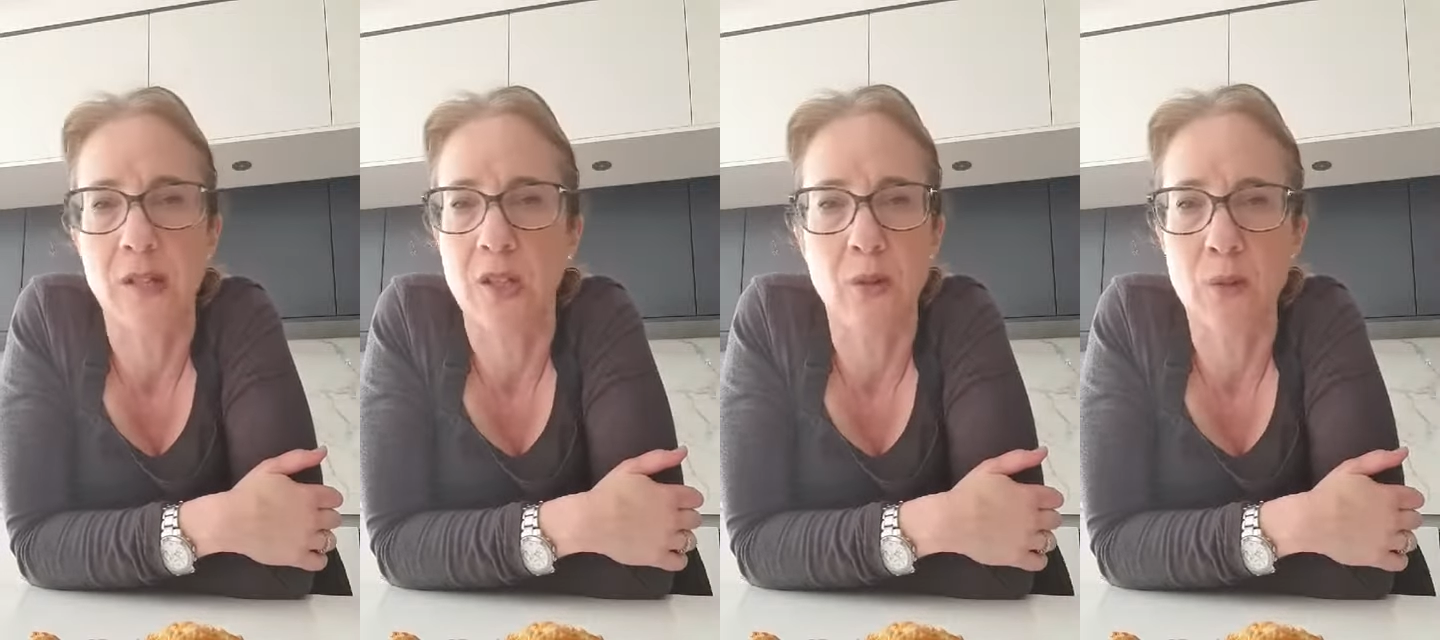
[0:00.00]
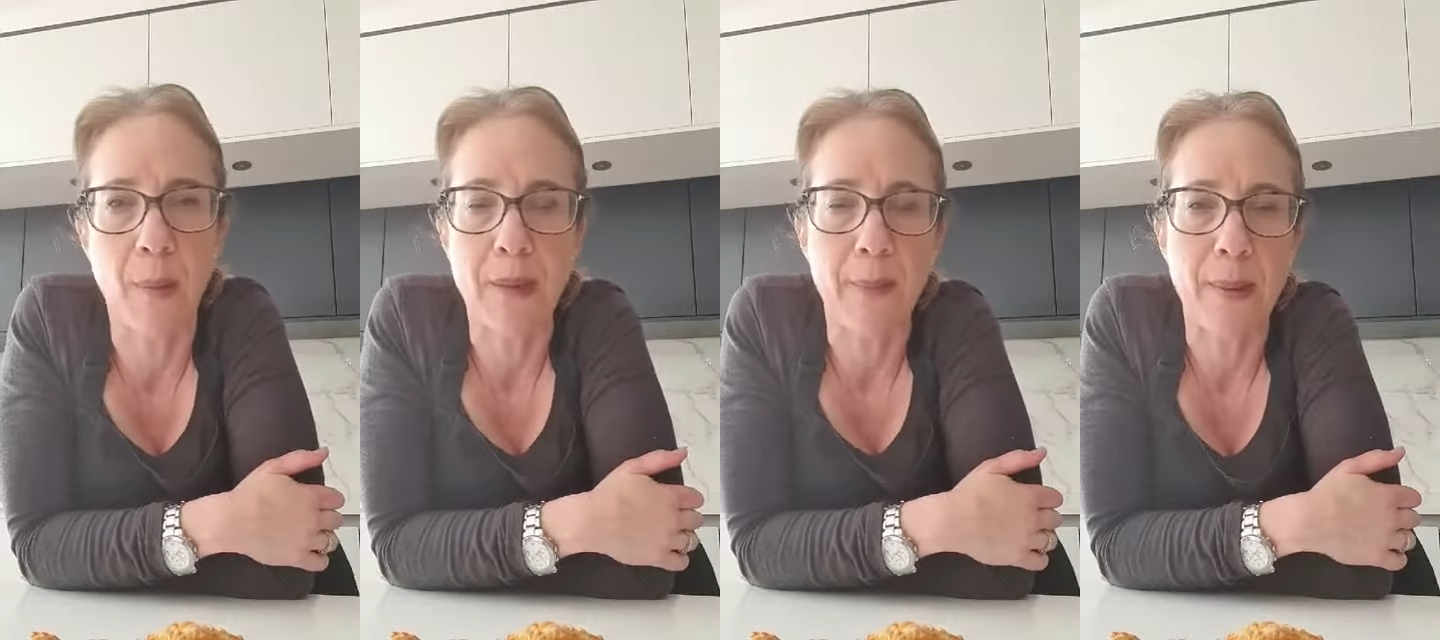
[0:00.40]
So yours
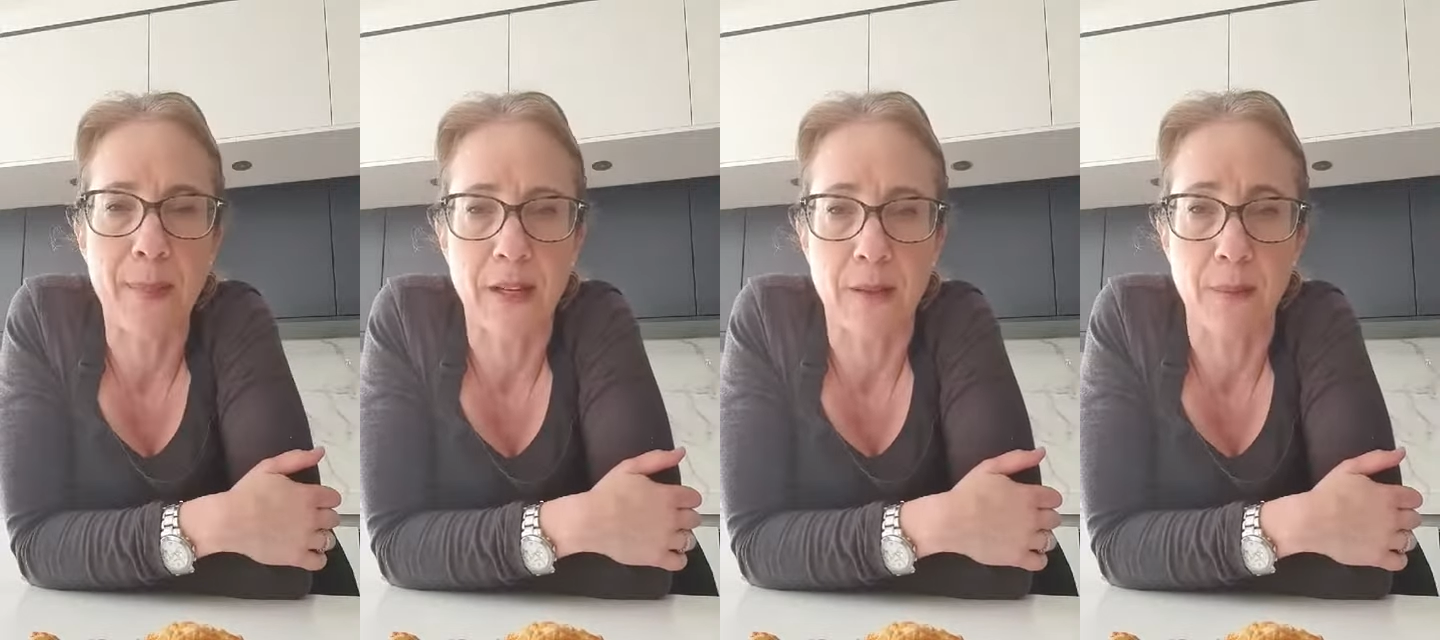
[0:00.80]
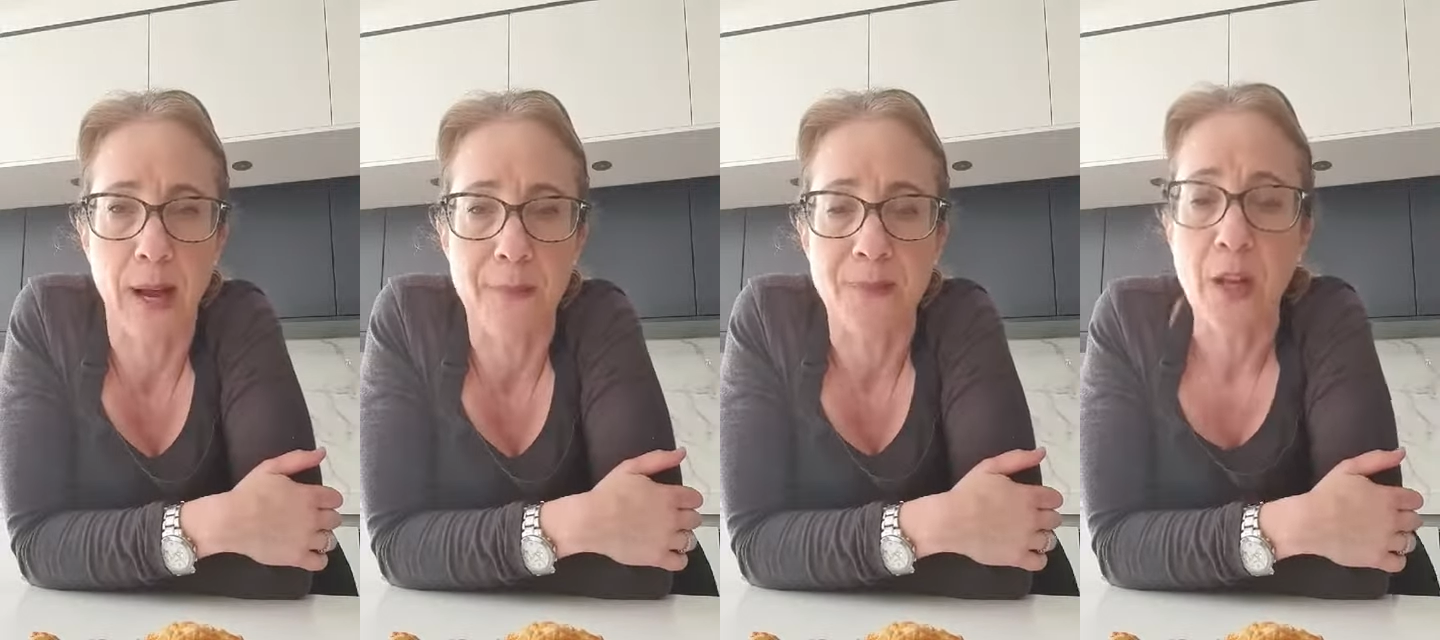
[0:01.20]
might be a bit bigger than
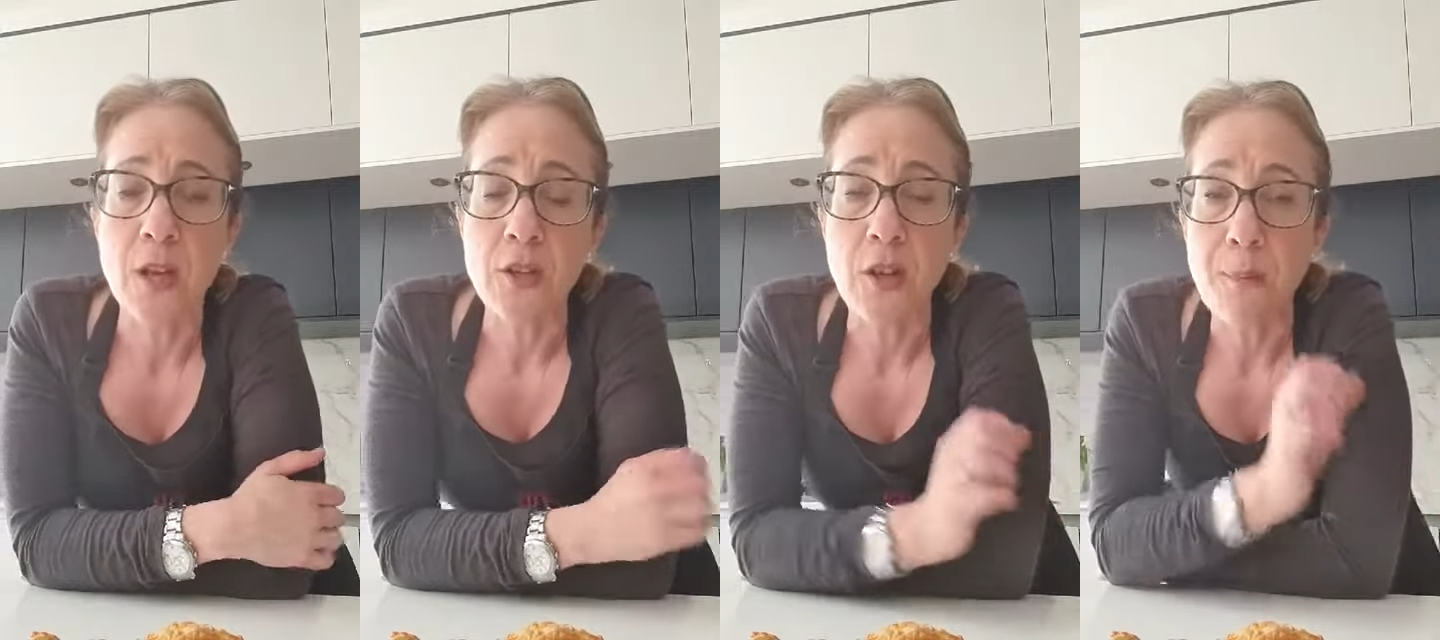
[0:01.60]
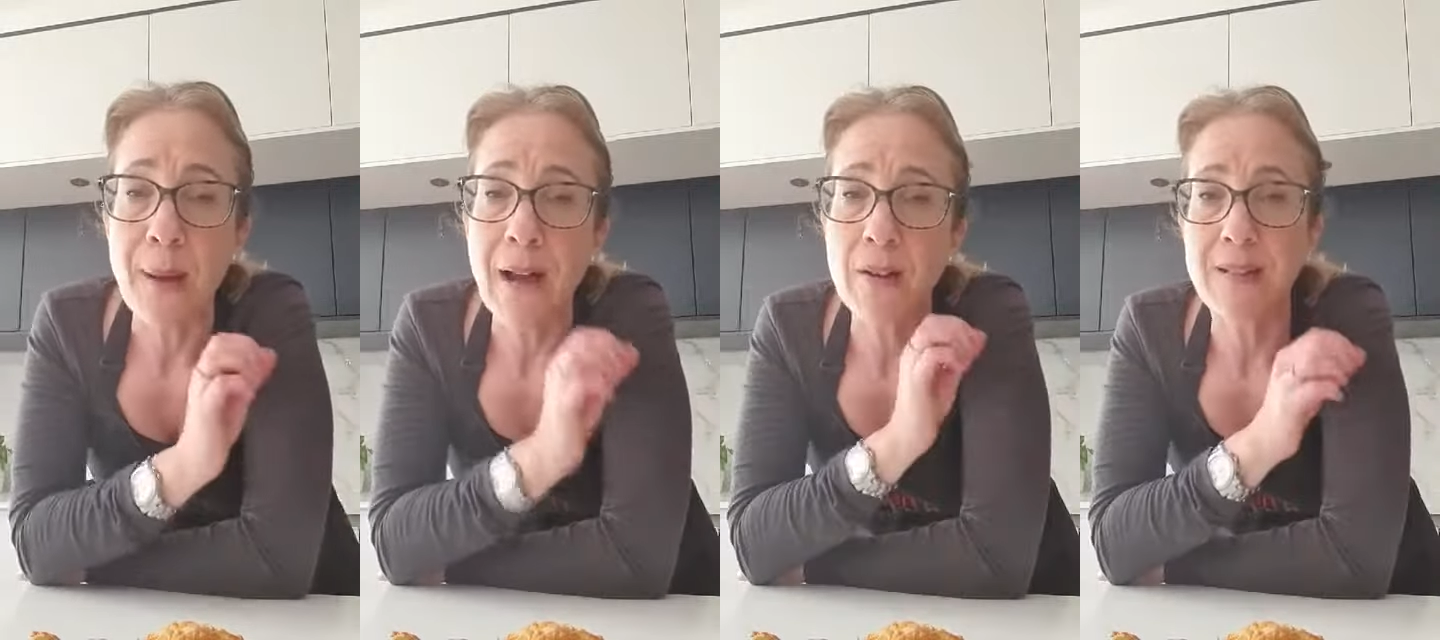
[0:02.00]
mine. So
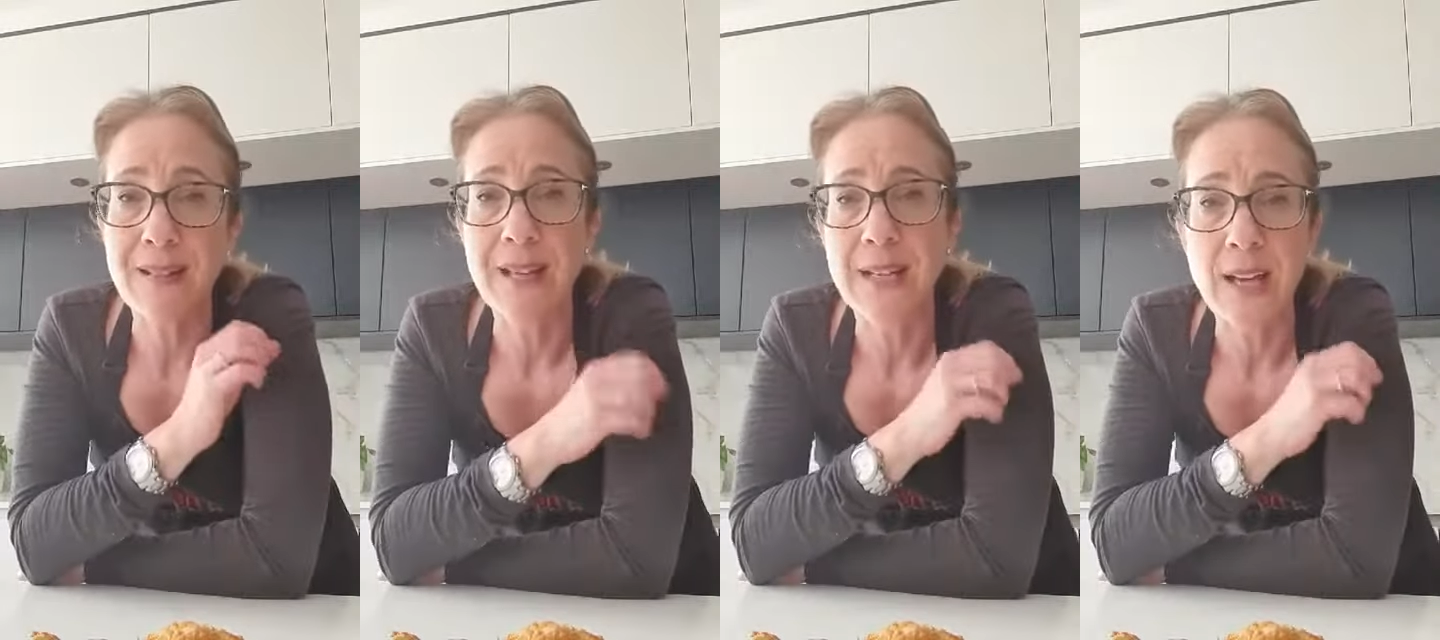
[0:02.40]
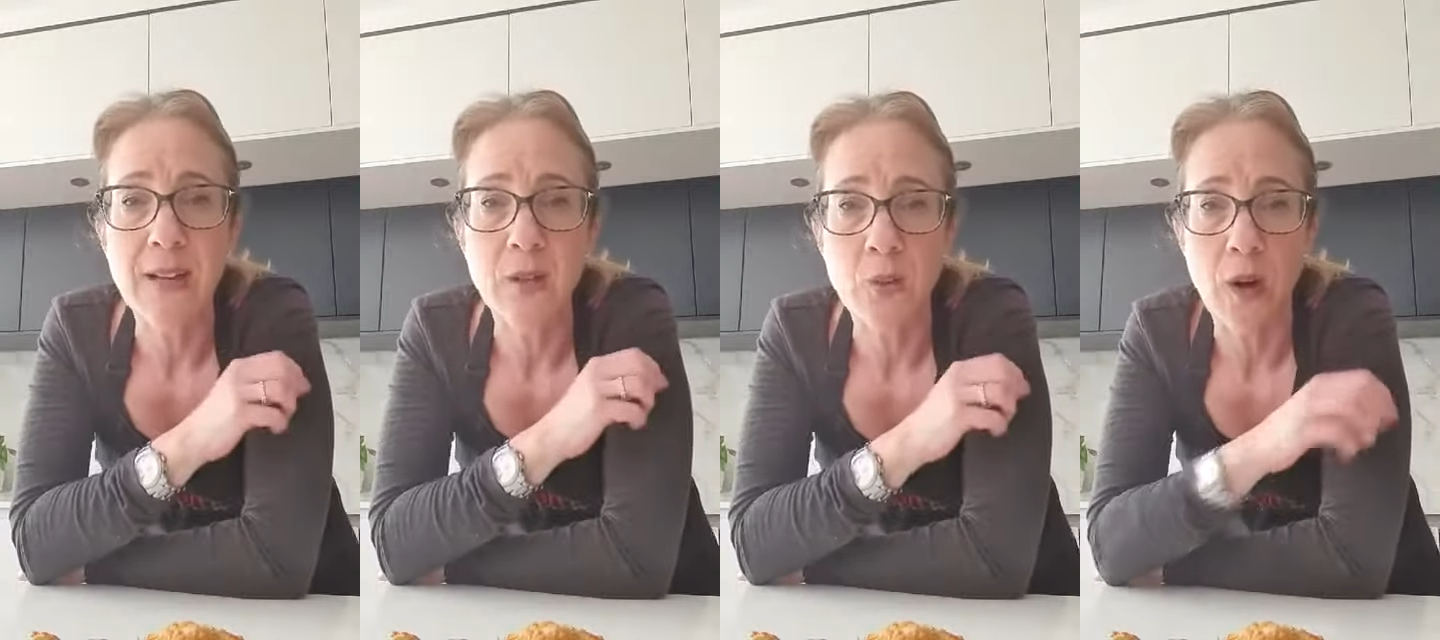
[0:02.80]
about, as I say, 10
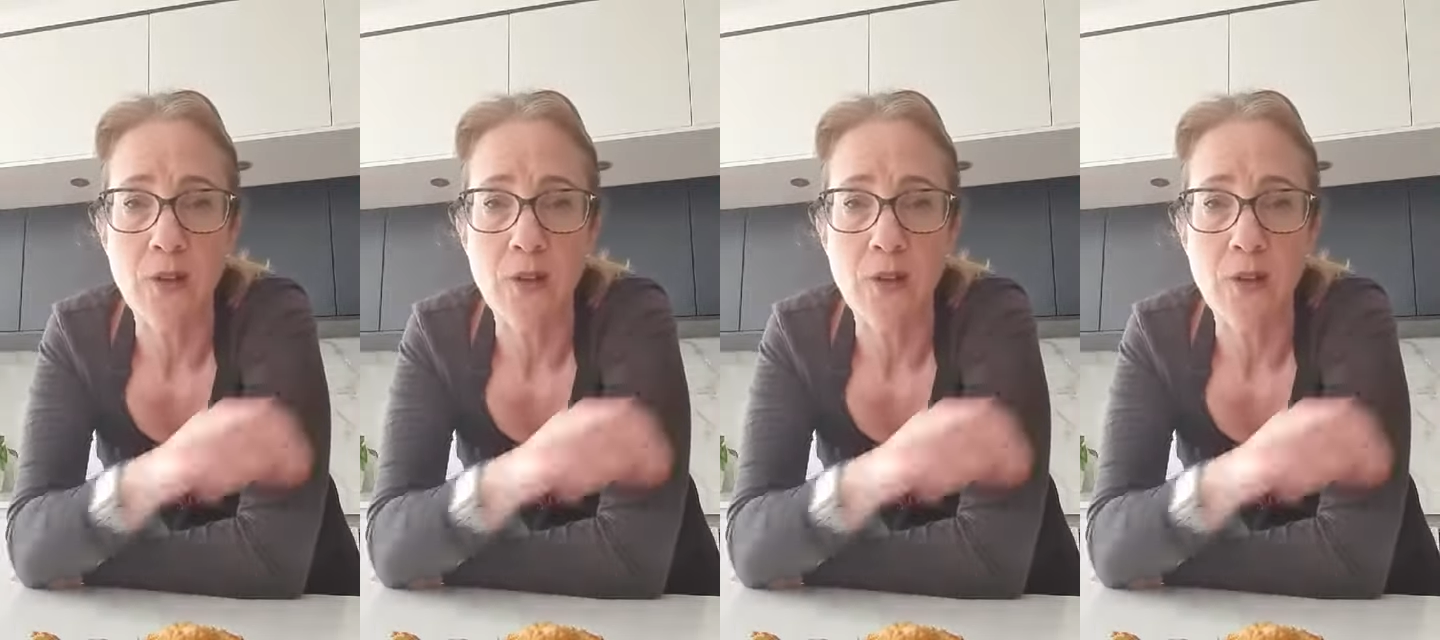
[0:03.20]
to 12